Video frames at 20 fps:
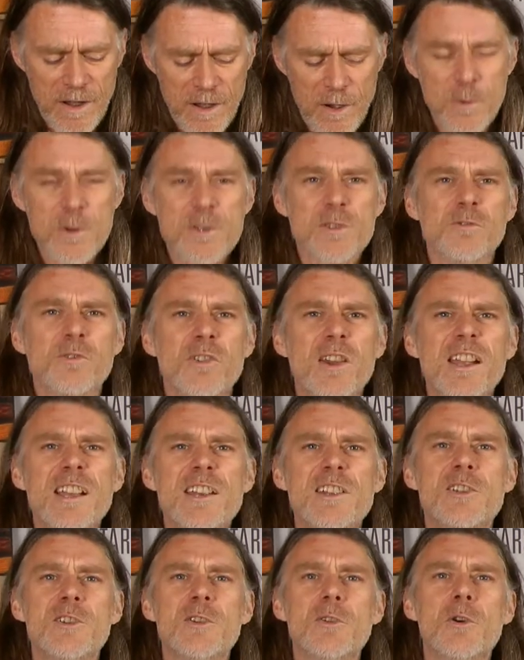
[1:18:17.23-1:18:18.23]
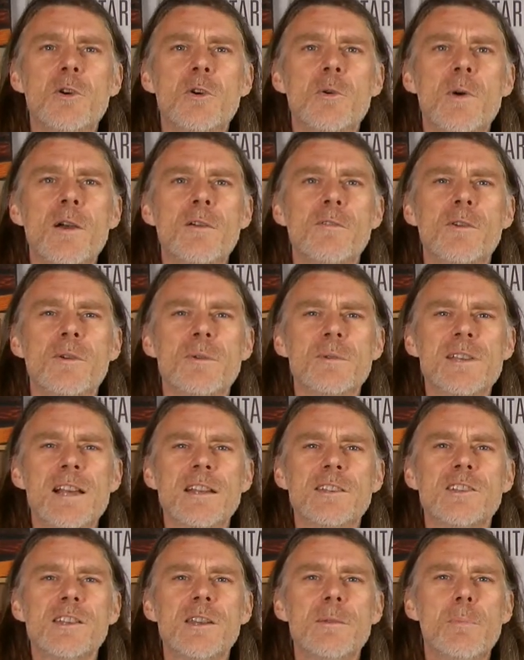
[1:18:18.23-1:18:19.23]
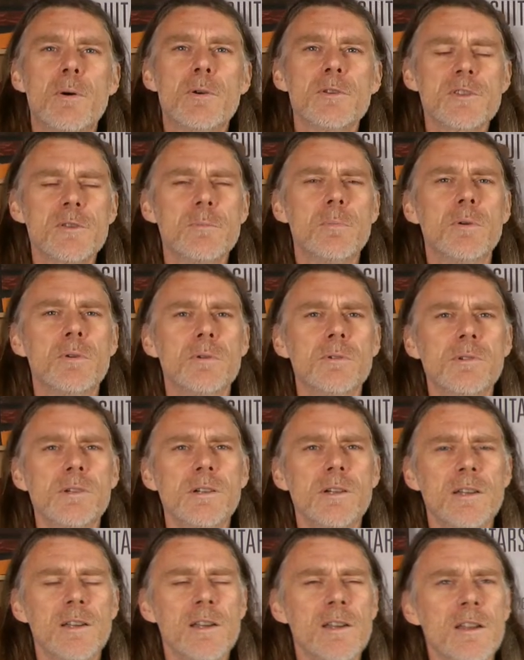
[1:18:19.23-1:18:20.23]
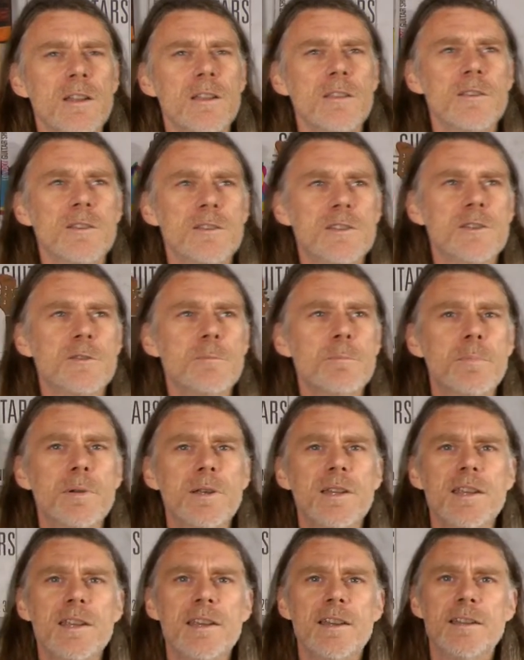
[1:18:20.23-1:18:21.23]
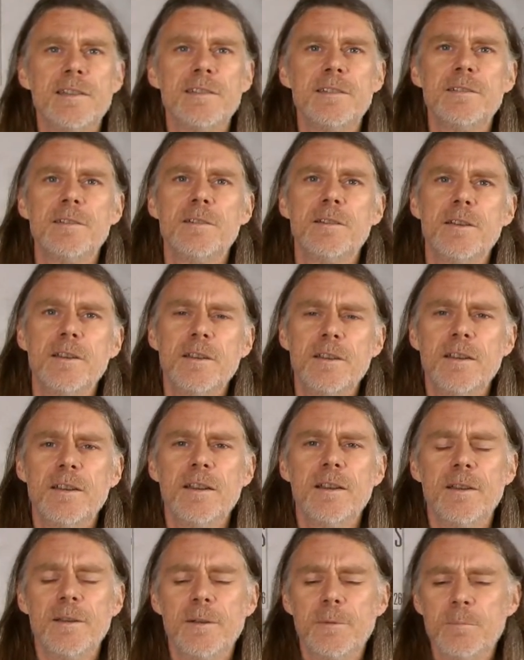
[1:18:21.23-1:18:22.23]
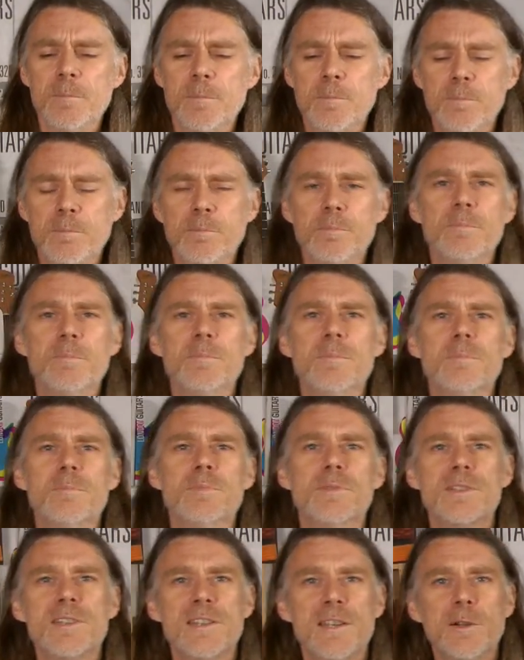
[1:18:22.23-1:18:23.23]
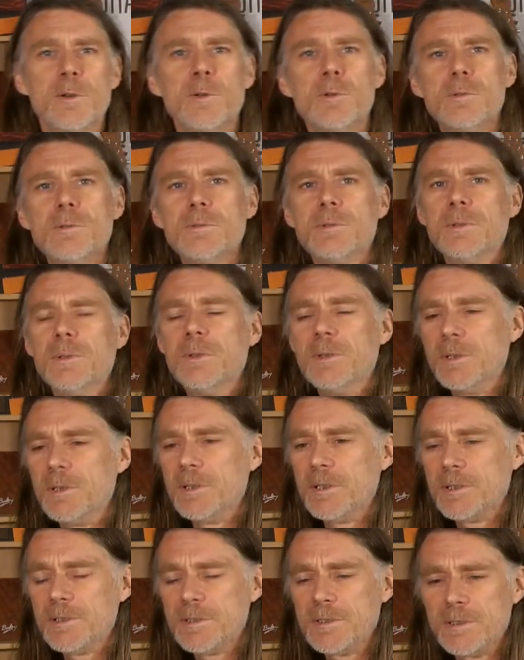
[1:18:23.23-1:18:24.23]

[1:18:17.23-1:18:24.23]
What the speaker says: I wasn't really sure whether it was actually possible that somebody in Brazil or